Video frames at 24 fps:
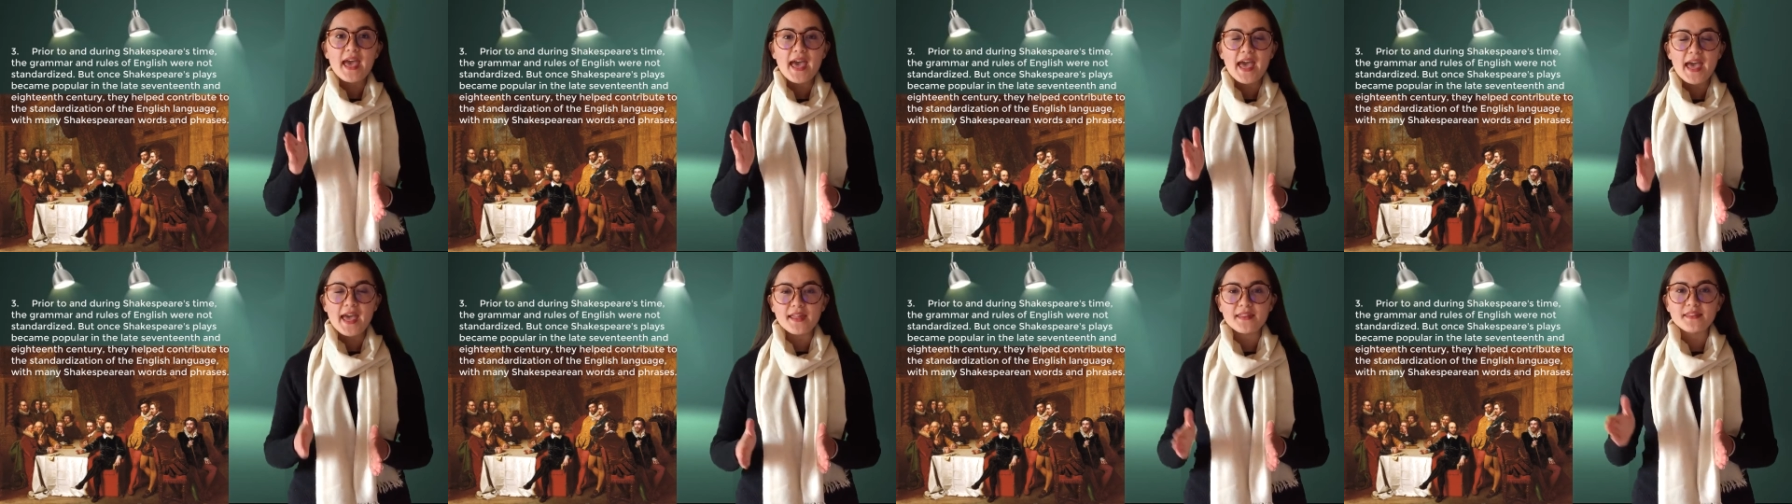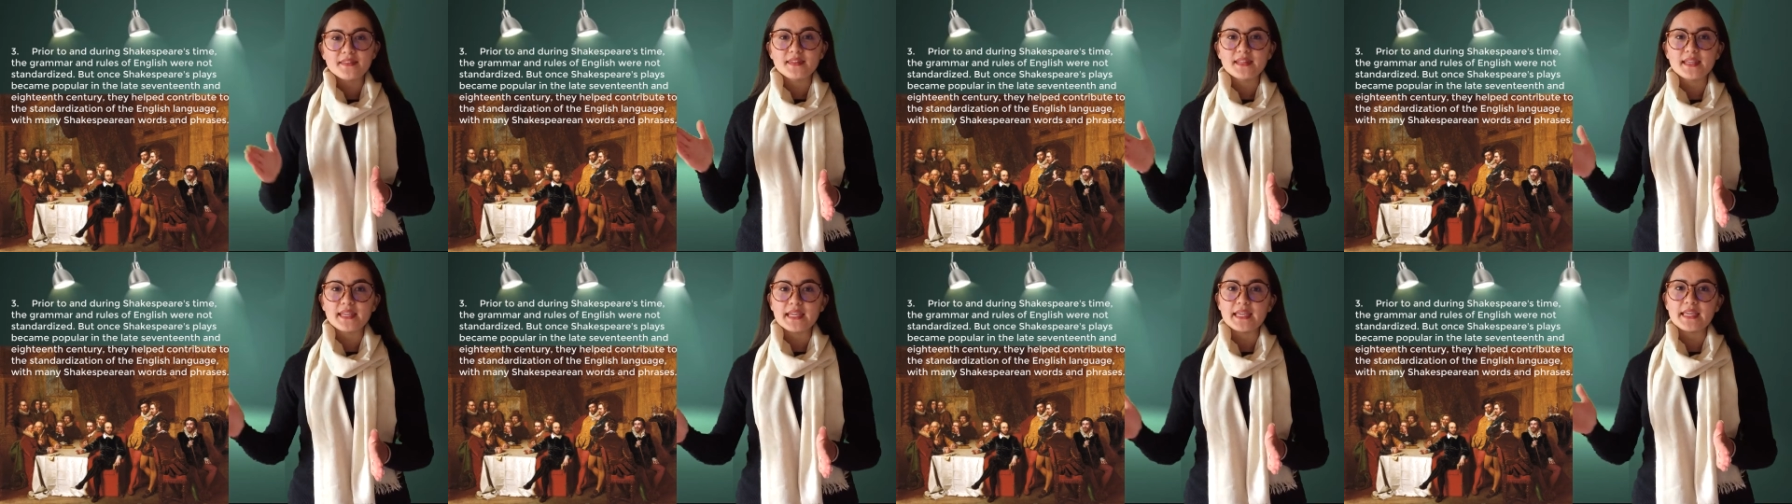and
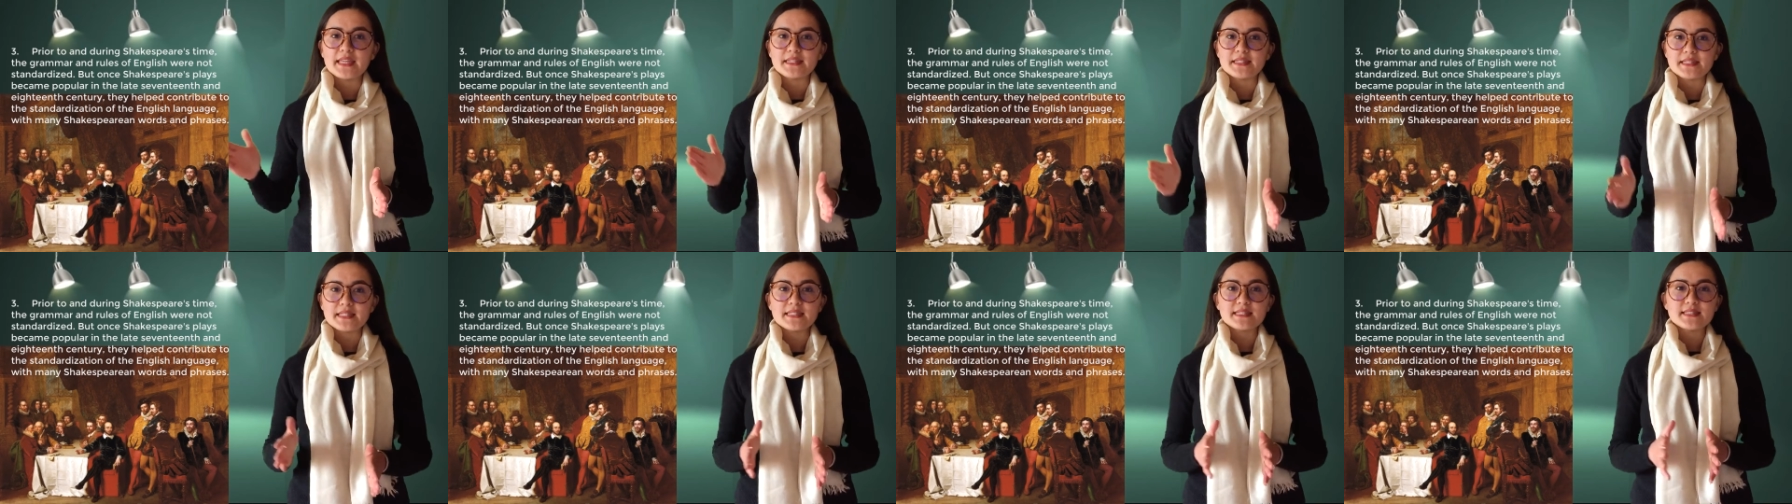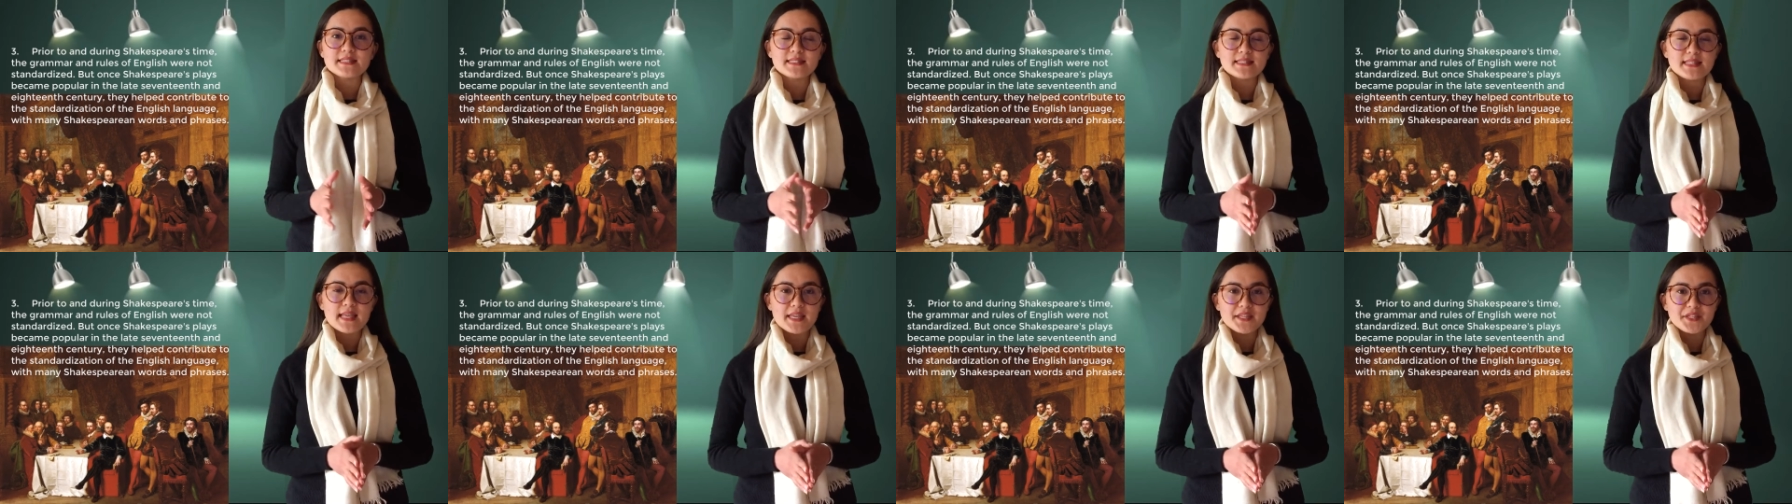the
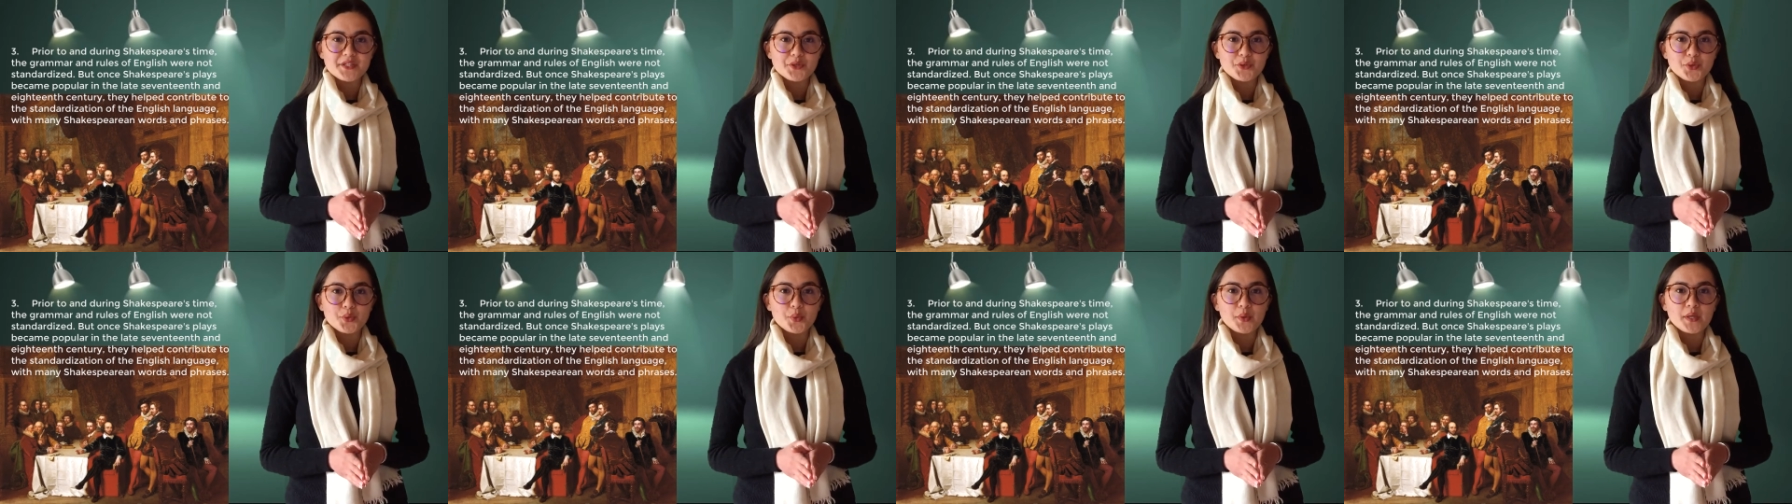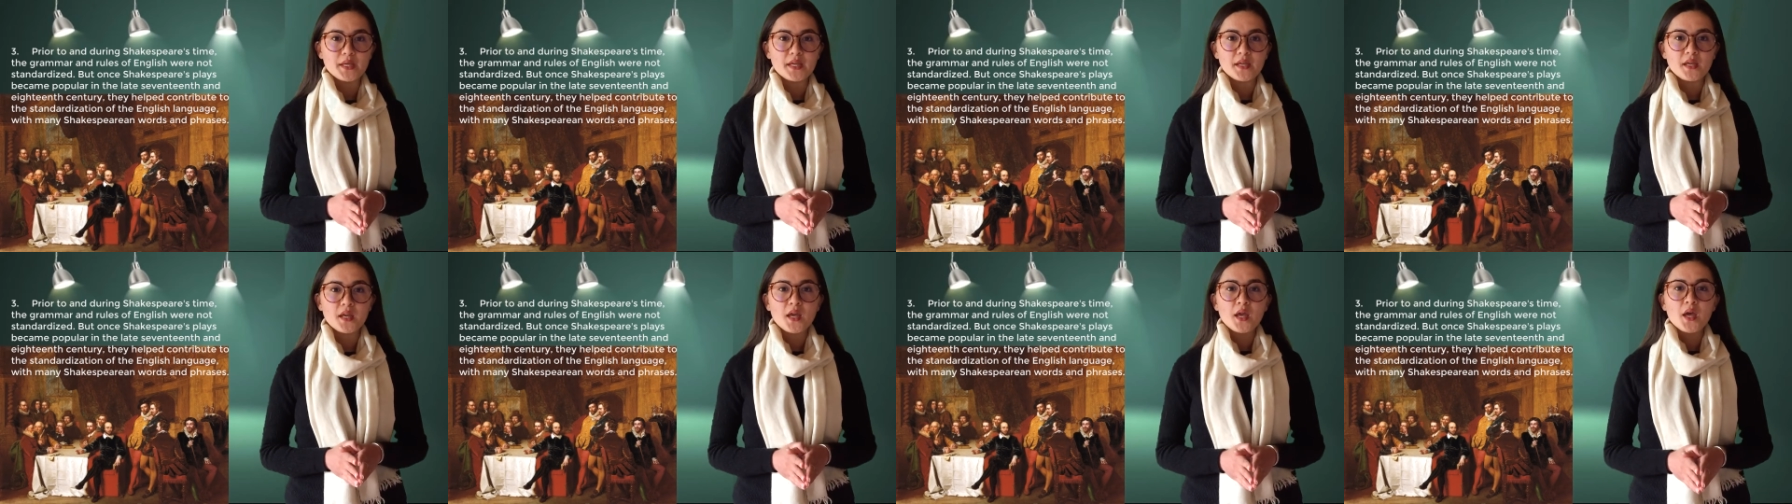18th
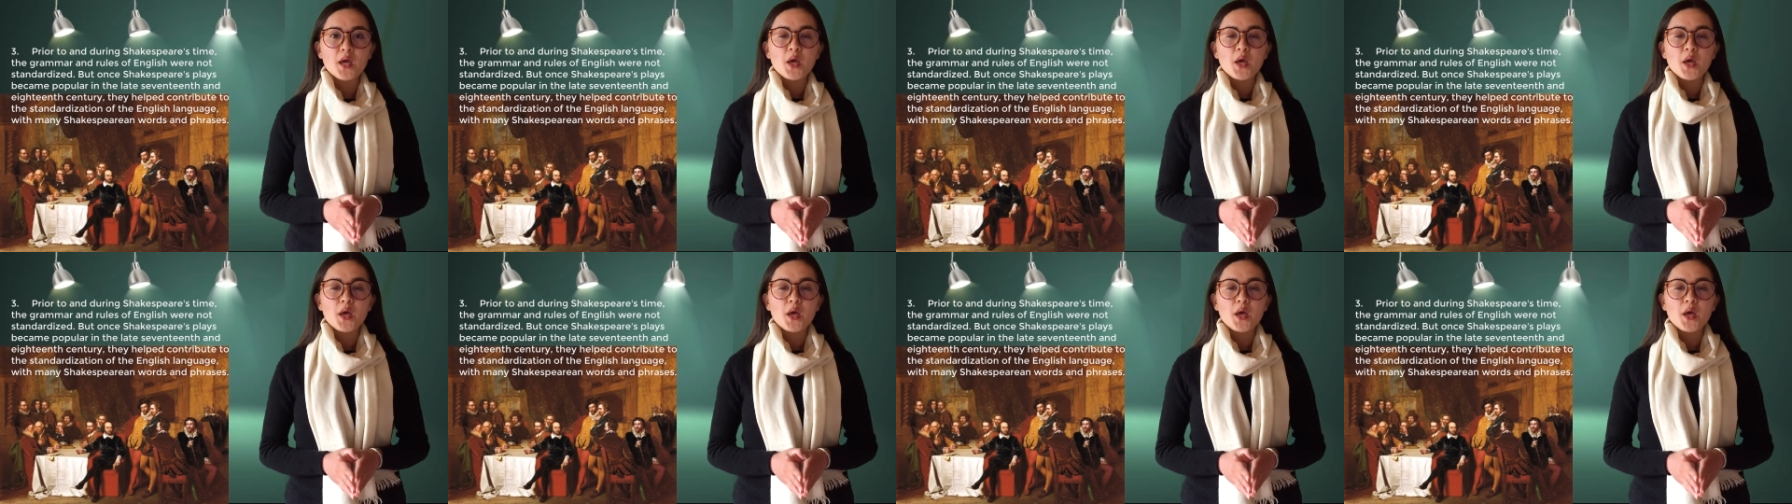century